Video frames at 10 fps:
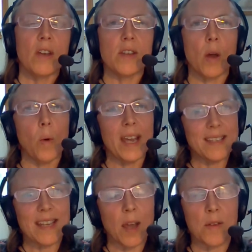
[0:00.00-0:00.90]
So
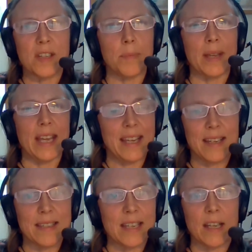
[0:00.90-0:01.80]
is it going to be
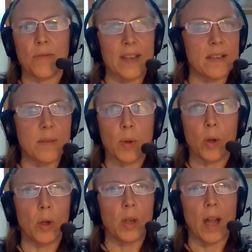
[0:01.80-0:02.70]
easy,
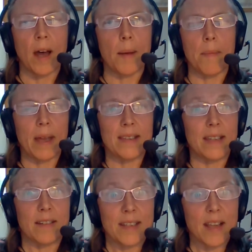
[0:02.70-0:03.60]
feasible? Is
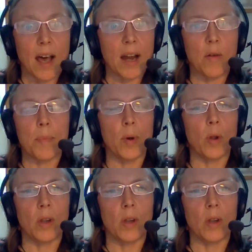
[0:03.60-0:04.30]
it desirable?